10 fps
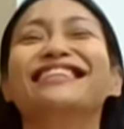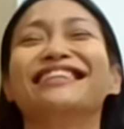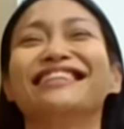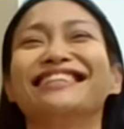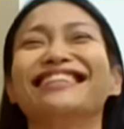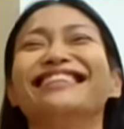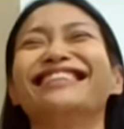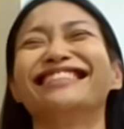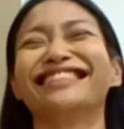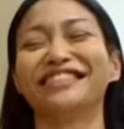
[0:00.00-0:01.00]
Yeah,
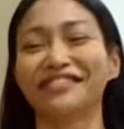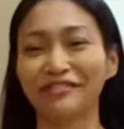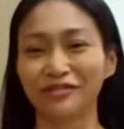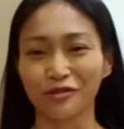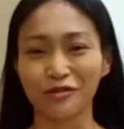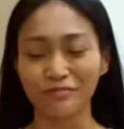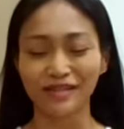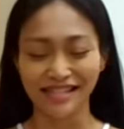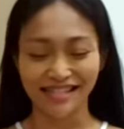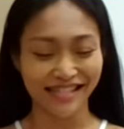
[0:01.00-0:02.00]
the drive to compete
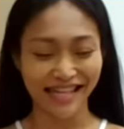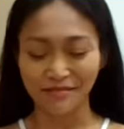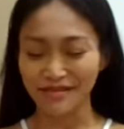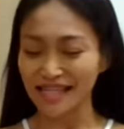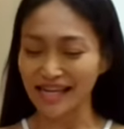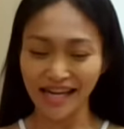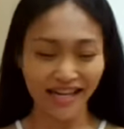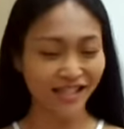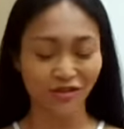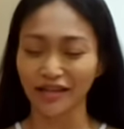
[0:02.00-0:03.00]
is there. I'm like,
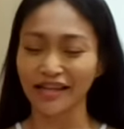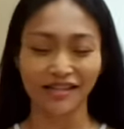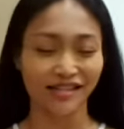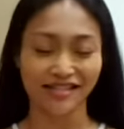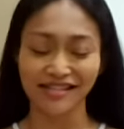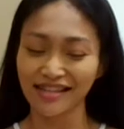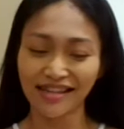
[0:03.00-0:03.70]
I need to get this.